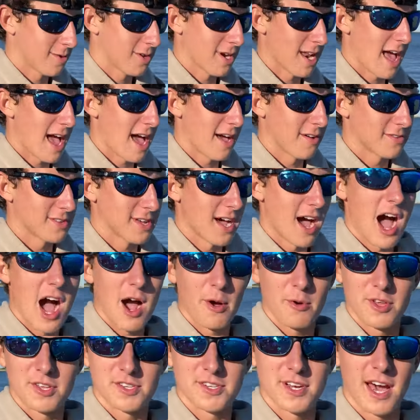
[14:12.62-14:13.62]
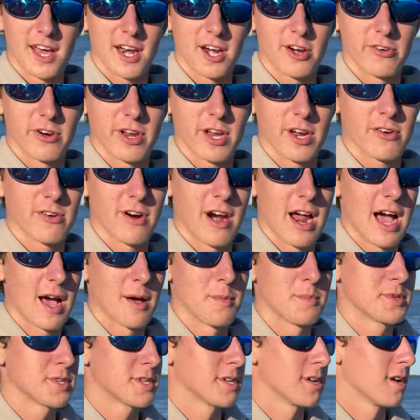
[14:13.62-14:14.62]
gonna have tile with a side of green
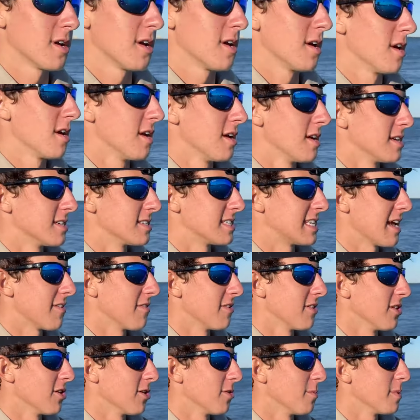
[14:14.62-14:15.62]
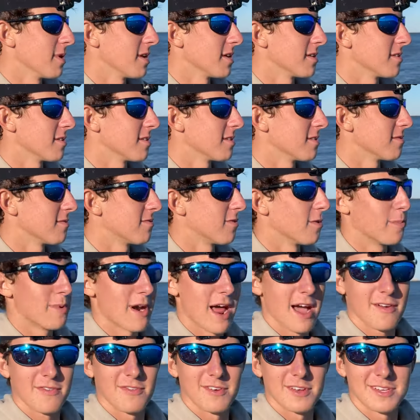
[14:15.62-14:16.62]
crabs, save a little bit for
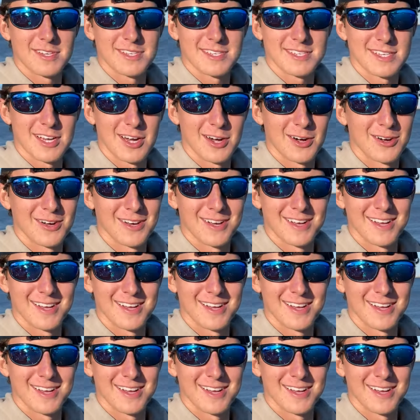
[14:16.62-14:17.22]
breakfast. So